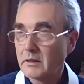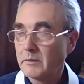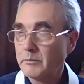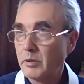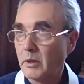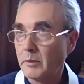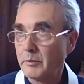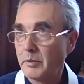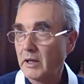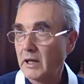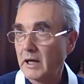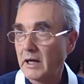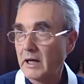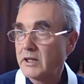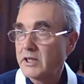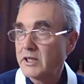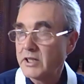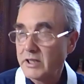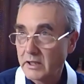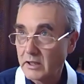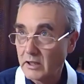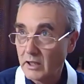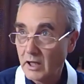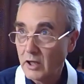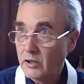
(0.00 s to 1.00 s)

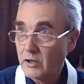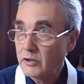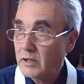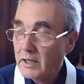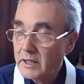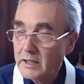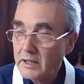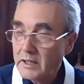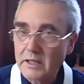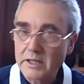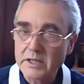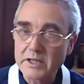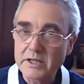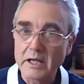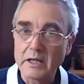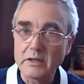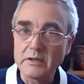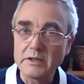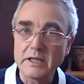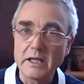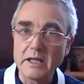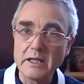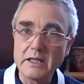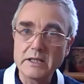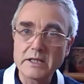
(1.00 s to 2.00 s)
popularity and loneliness
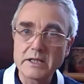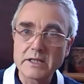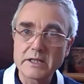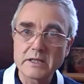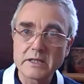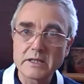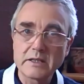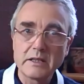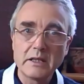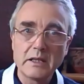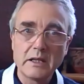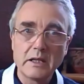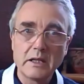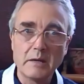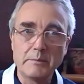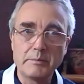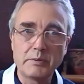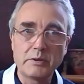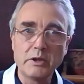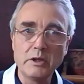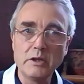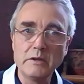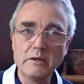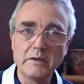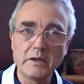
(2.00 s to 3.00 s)
nowadays,
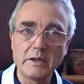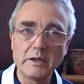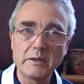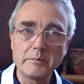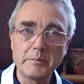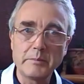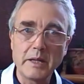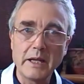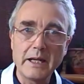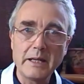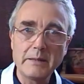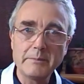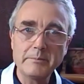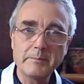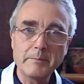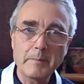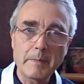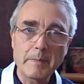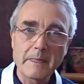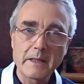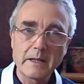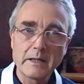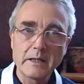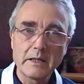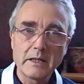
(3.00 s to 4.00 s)
approval and blame,
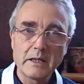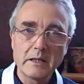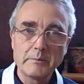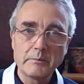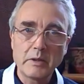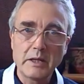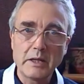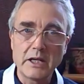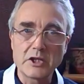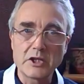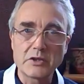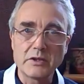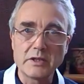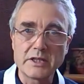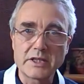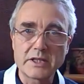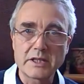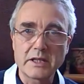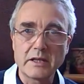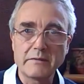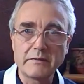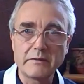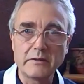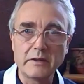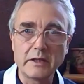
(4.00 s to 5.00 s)
pleasure and
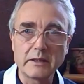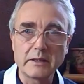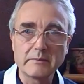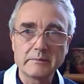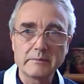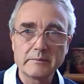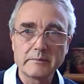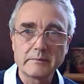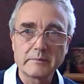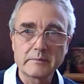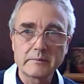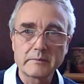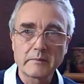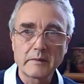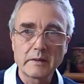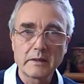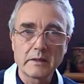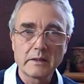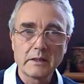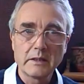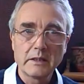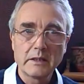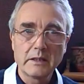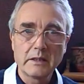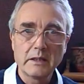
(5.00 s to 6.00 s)
suffering.
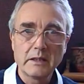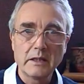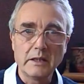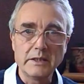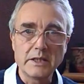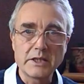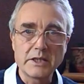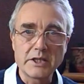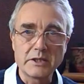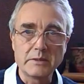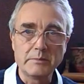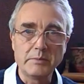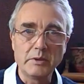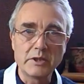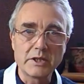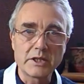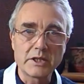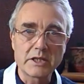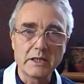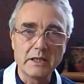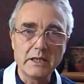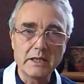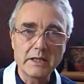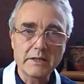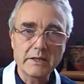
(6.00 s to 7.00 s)
And this is the
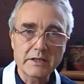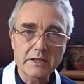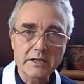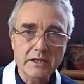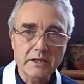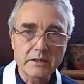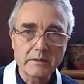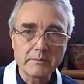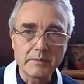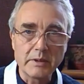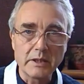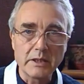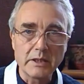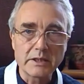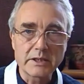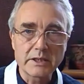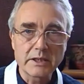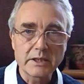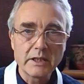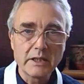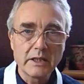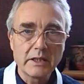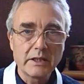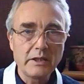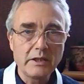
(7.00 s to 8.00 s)
Buddha's list, but
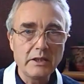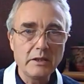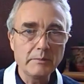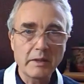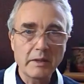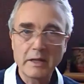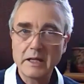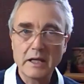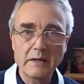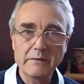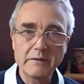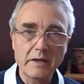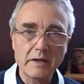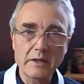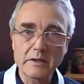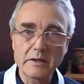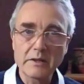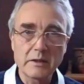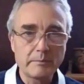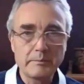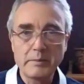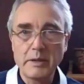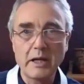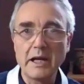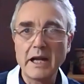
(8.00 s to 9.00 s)
you might have other
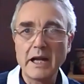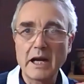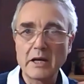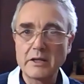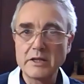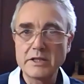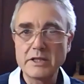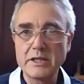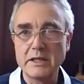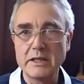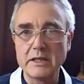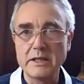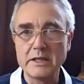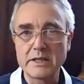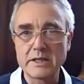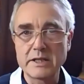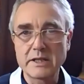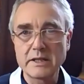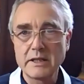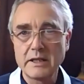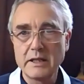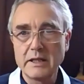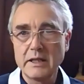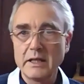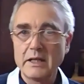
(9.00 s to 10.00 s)
polarities,
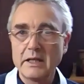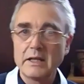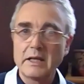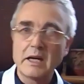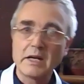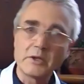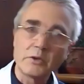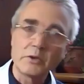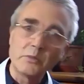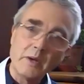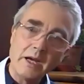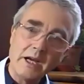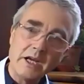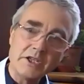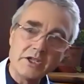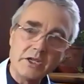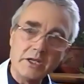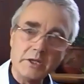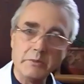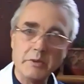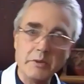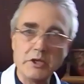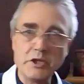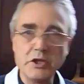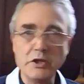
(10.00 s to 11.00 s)
other ways
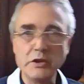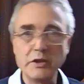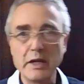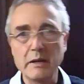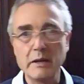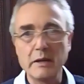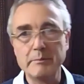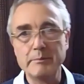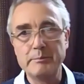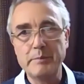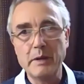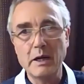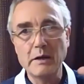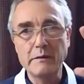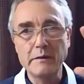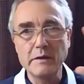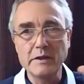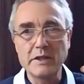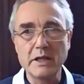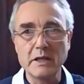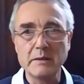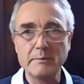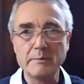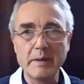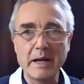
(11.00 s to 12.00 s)
in which you get
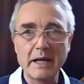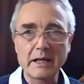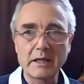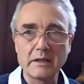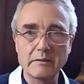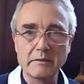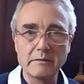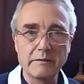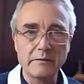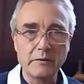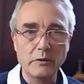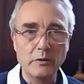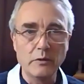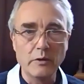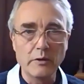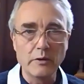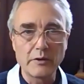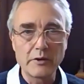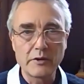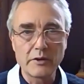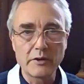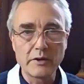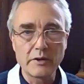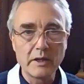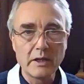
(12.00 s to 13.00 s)
buffeted back and
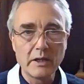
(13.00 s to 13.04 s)
forth: